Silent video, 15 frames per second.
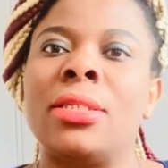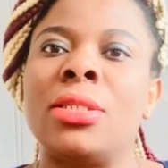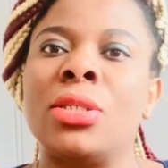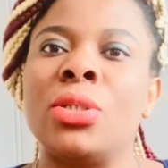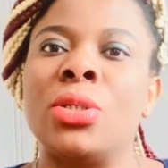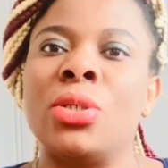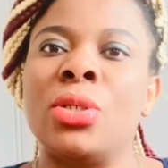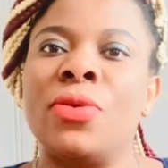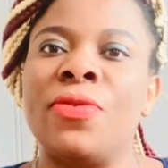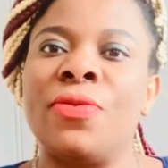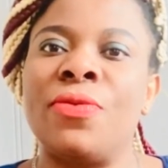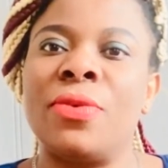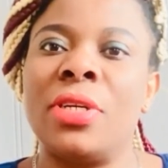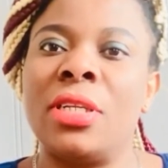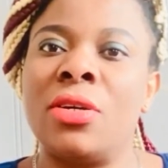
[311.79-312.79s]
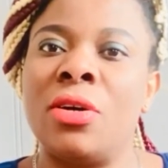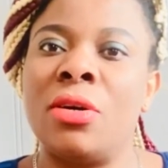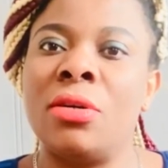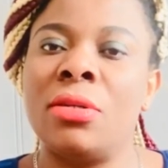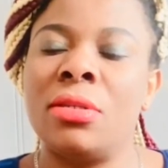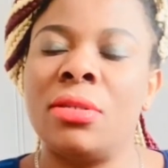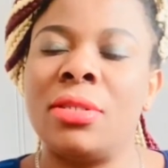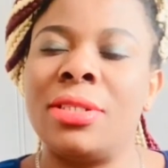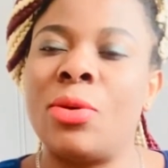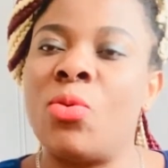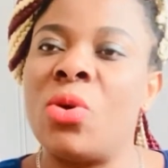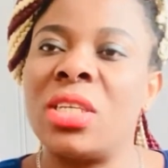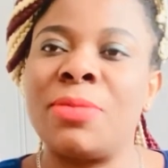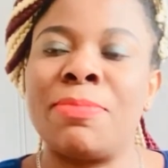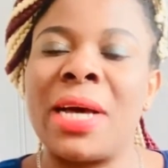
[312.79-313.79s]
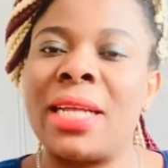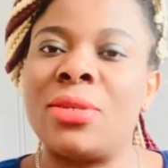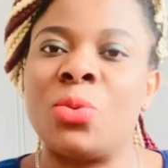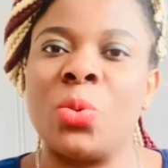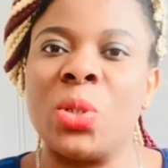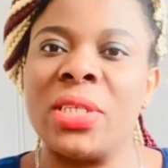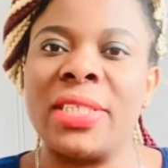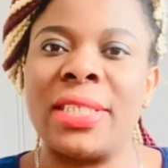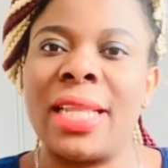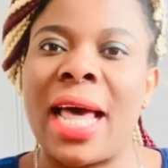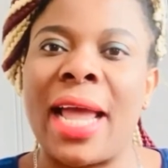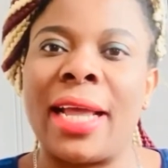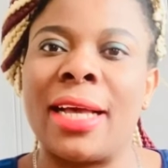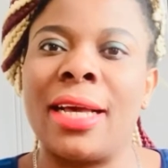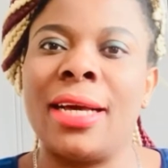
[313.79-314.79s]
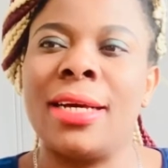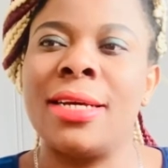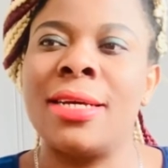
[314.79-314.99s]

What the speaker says: to, you know, the worst part was like